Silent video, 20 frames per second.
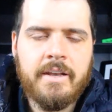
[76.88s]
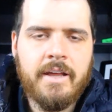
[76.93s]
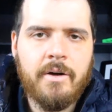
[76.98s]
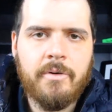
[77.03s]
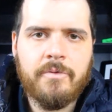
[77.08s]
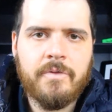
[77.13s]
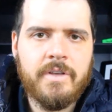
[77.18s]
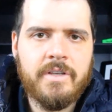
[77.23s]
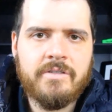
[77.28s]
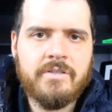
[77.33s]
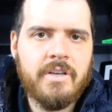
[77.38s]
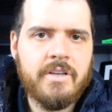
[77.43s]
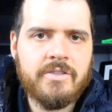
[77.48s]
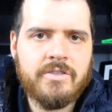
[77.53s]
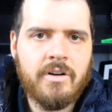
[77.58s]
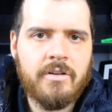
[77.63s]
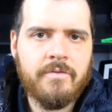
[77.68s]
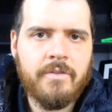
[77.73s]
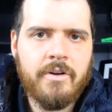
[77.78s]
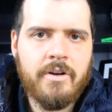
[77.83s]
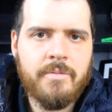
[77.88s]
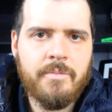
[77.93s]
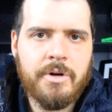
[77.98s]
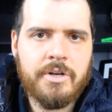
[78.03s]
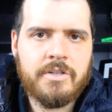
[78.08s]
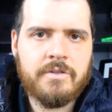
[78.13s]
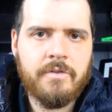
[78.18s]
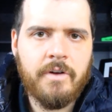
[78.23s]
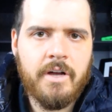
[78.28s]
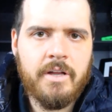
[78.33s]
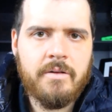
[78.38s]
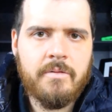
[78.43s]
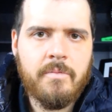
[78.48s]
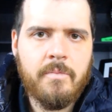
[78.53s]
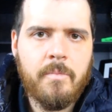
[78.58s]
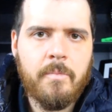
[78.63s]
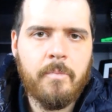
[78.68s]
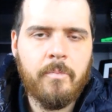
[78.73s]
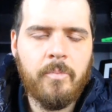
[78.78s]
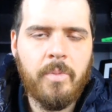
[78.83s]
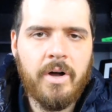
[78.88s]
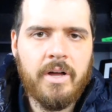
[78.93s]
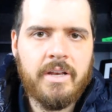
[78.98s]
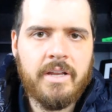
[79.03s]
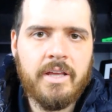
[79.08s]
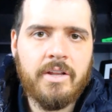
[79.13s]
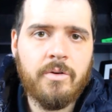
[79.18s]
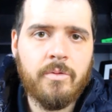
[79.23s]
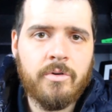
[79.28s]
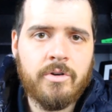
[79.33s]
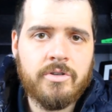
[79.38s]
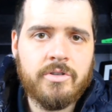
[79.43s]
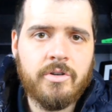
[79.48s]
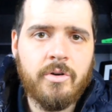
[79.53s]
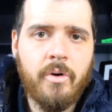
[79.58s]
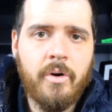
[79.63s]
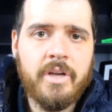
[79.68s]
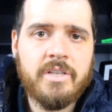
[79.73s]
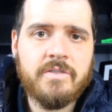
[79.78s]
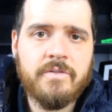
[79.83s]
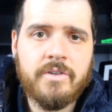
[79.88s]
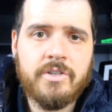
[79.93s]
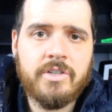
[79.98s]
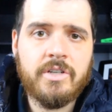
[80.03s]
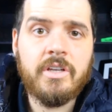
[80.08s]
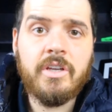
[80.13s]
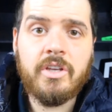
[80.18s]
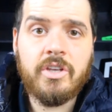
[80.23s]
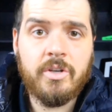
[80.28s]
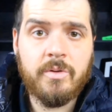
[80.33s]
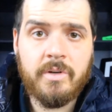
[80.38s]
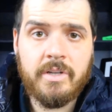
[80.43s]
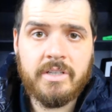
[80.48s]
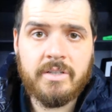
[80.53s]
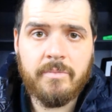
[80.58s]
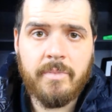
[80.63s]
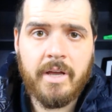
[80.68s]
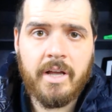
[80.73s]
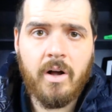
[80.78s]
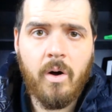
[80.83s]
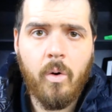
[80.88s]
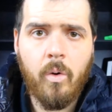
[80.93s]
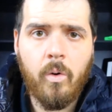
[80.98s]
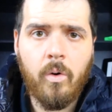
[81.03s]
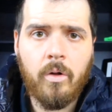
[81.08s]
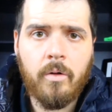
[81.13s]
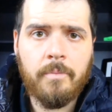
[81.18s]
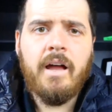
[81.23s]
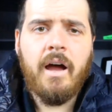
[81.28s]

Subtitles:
Now, these things aren't very much fun, but in order to go ice fishing, you need to make a hole.